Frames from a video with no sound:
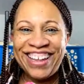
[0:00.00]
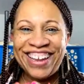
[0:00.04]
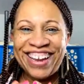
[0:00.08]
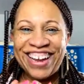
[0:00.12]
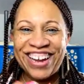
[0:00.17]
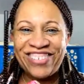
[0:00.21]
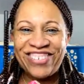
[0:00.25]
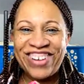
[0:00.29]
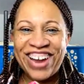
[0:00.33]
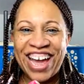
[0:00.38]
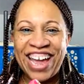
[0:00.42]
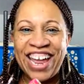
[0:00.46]

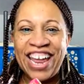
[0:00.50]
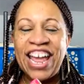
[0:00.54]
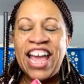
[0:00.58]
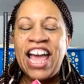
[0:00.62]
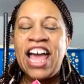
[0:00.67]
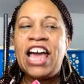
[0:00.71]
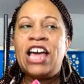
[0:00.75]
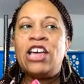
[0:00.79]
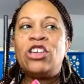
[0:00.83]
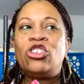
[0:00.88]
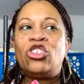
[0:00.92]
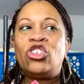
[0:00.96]
All right.
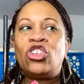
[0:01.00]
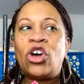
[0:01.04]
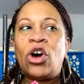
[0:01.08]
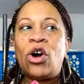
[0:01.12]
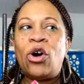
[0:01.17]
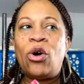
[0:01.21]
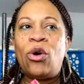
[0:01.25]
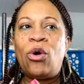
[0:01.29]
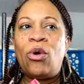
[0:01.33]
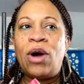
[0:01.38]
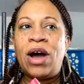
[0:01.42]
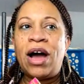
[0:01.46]

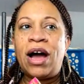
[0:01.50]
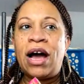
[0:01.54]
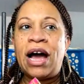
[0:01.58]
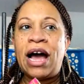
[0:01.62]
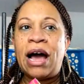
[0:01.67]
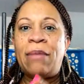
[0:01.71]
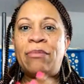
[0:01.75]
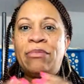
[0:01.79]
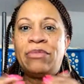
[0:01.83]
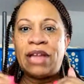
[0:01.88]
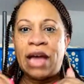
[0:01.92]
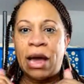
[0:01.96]
So
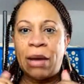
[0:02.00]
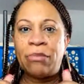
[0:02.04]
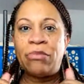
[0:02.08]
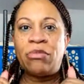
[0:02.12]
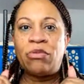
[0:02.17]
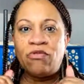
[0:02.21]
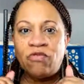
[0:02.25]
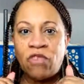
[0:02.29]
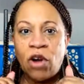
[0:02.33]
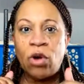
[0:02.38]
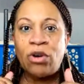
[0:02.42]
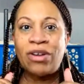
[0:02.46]
I'm
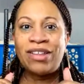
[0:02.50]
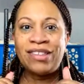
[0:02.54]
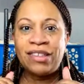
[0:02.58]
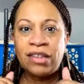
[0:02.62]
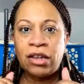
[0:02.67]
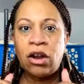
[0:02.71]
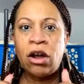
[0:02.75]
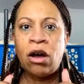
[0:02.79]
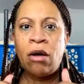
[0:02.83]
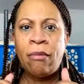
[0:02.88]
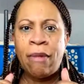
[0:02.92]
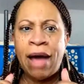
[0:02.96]
focusing
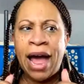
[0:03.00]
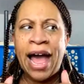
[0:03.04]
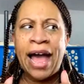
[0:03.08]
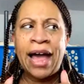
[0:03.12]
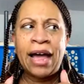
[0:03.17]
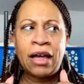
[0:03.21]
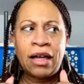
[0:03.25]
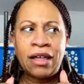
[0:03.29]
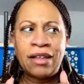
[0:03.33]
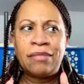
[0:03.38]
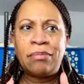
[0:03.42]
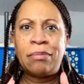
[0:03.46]
on mine
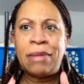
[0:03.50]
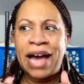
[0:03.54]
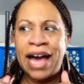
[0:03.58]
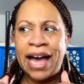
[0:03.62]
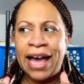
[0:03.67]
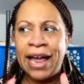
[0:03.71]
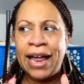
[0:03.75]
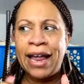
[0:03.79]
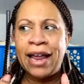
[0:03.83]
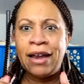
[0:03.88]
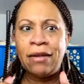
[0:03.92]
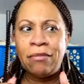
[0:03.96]
because
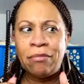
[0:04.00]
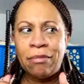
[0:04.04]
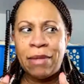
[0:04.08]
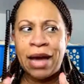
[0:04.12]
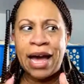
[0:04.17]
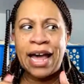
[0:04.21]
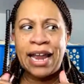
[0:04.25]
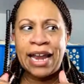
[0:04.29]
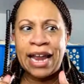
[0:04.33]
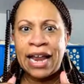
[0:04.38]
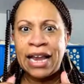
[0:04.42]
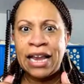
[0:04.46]
mine
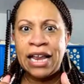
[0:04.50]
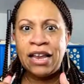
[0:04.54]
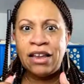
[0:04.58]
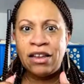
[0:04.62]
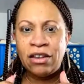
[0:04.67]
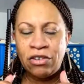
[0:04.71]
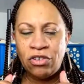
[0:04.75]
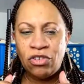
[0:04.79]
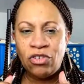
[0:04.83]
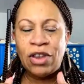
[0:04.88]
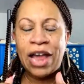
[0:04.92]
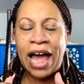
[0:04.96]

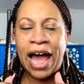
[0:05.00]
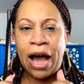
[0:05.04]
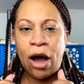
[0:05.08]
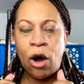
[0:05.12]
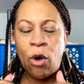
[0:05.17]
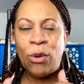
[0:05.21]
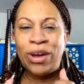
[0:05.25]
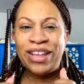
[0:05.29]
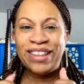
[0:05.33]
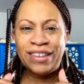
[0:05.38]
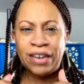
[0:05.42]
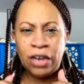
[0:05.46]
I
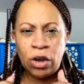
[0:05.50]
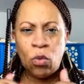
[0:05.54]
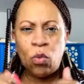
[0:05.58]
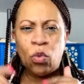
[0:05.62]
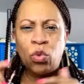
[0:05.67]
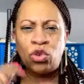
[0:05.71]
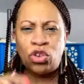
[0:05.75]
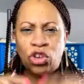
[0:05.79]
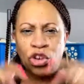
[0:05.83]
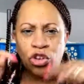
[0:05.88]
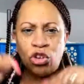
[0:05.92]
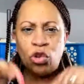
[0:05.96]
always need
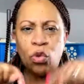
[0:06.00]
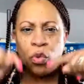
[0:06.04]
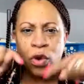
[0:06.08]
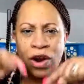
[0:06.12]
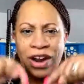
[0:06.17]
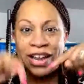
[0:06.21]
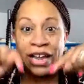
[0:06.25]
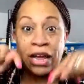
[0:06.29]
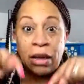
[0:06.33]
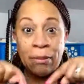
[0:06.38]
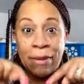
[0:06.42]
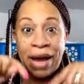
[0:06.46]
to do
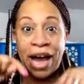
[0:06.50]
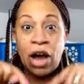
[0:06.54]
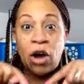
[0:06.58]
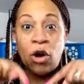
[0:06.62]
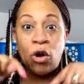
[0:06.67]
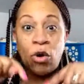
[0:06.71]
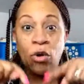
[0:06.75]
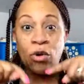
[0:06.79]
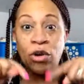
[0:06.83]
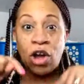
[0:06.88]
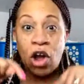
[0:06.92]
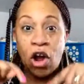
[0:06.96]
work in my
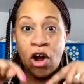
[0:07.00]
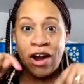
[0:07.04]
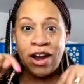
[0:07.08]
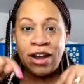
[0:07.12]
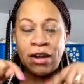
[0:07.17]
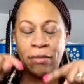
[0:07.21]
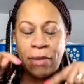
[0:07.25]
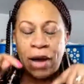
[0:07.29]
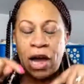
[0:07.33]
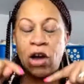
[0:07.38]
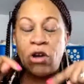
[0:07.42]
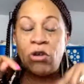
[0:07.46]
own
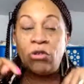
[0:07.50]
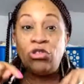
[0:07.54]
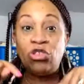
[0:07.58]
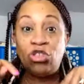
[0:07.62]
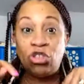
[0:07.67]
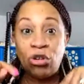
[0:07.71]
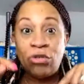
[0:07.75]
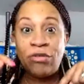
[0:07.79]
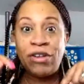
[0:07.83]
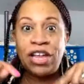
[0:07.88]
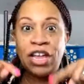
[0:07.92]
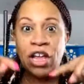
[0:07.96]
garden, my own
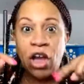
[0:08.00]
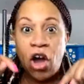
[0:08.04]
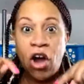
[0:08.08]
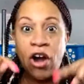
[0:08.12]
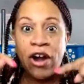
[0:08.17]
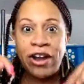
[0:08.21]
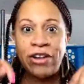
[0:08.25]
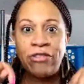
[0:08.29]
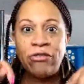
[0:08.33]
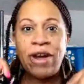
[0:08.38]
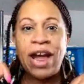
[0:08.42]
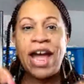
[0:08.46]
jewelry
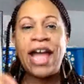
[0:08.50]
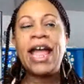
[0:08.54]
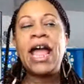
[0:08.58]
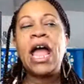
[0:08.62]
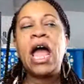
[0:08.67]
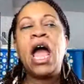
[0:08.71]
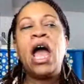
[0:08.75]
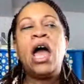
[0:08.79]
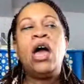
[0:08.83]
yard, right?